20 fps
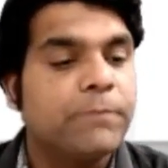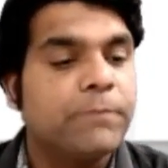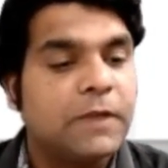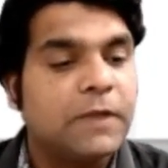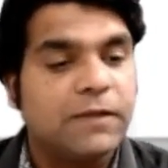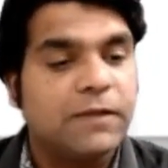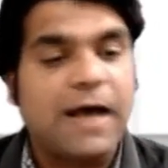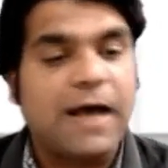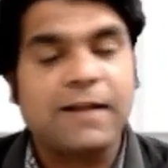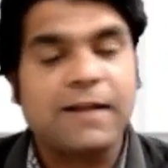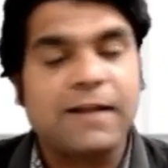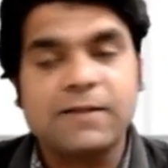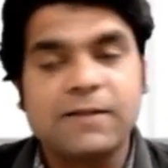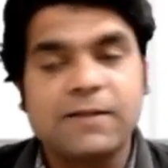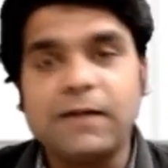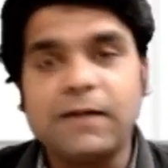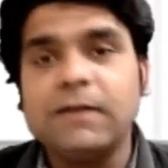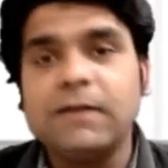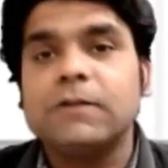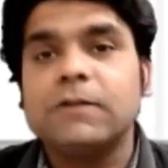there is
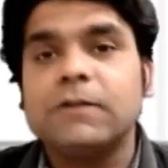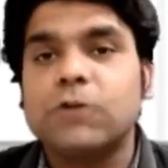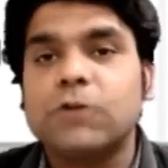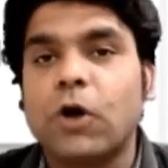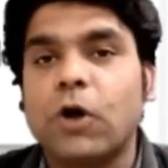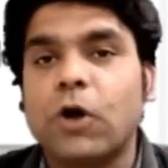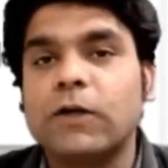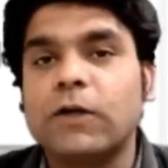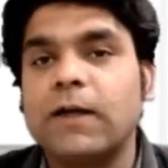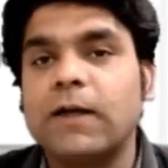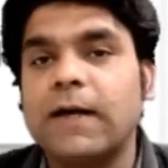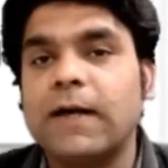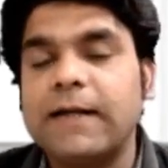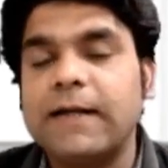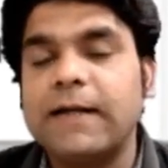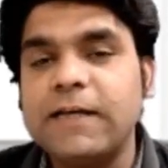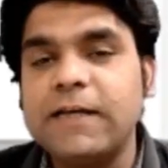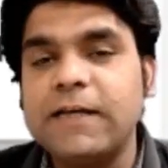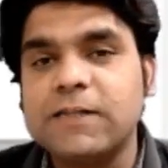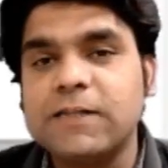a throttle
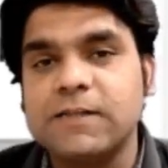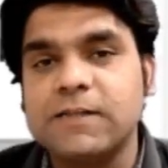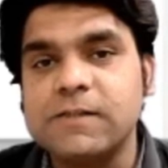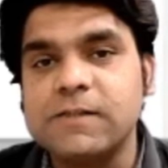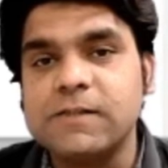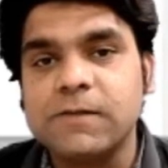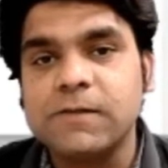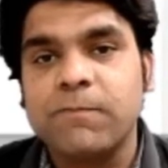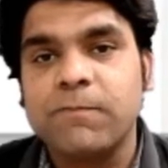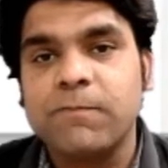conditions.